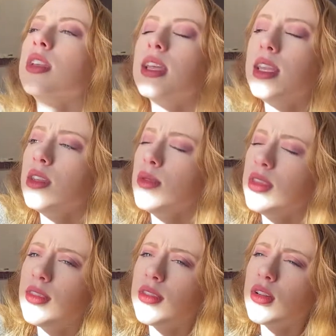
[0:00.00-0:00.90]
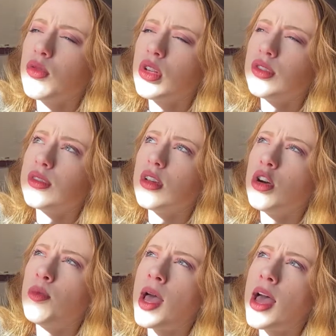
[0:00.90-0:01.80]
I need to read the 3rd one
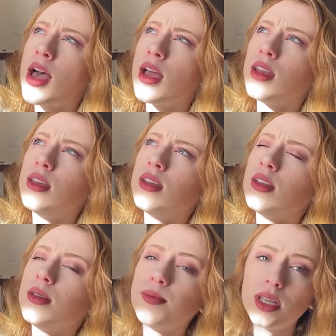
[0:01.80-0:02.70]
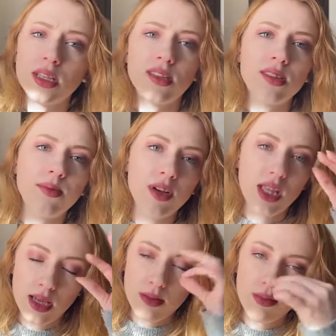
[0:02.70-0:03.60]
so bad, but it's brilliant.